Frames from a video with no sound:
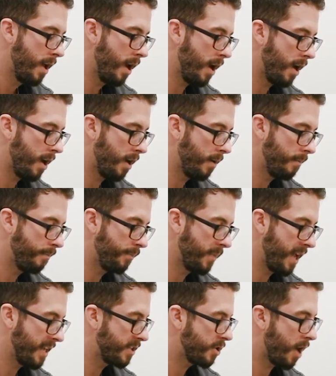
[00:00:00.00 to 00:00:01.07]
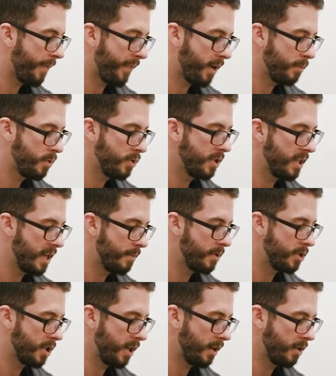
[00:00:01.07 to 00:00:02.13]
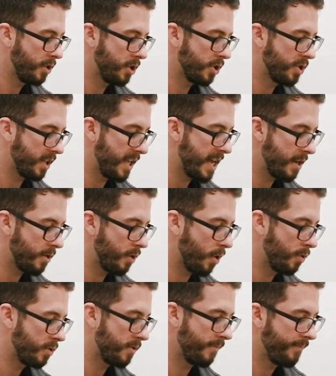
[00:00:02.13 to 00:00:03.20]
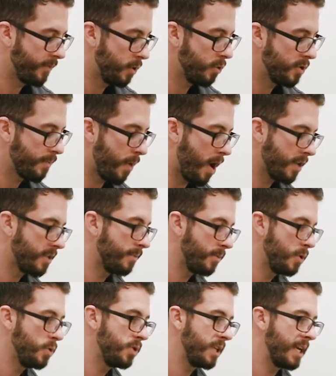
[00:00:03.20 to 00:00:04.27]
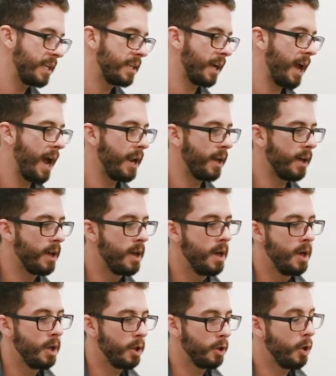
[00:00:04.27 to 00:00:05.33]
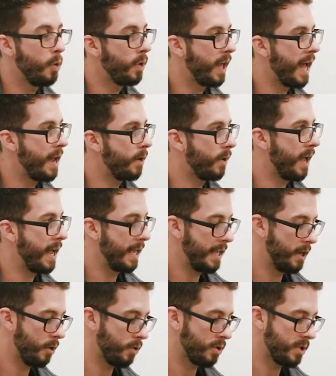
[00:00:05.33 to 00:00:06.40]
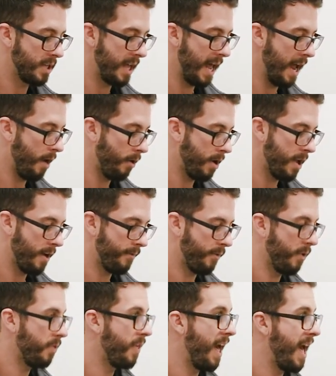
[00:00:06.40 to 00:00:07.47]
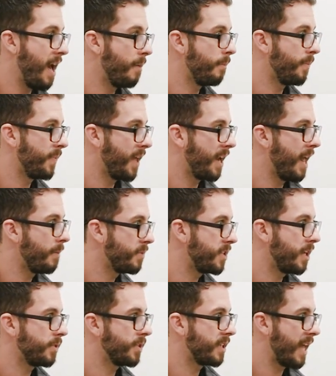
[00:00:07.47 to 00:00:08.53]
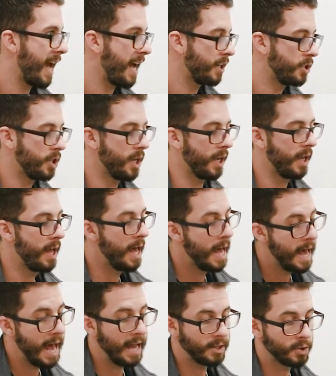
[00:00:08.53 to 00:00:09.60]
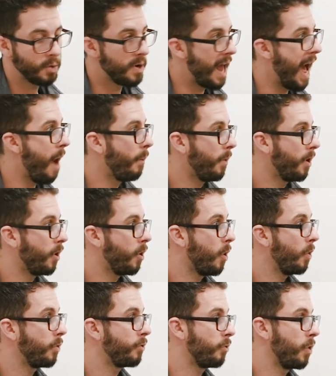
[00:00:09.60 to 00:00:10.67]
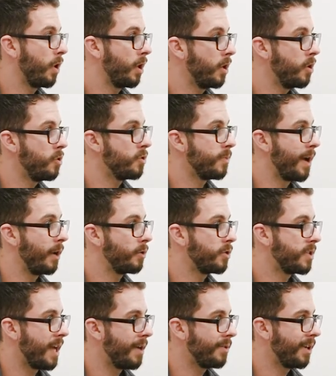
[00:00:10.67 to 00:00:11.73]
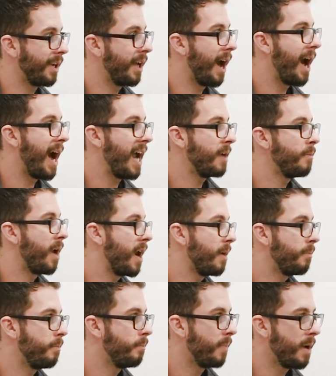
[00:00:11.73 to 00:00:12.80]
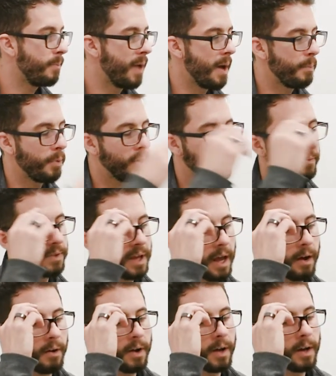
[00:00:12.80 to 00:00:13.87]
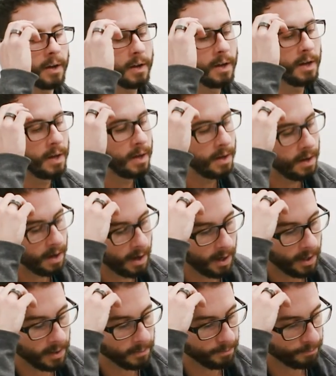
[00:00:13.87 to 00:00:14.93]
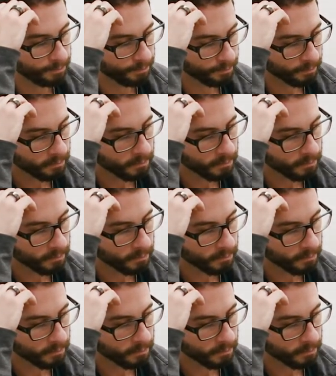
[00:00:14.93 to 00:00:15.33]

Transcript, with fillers: um, it's not that I'm using the imaging just to get those few spots. I'm using it to kind of locate, okay, here's the area for them that MCL is attaching. And so now I'm going to go through and I'm going to use my ultrasound to guide my, my peppering of the area. Um,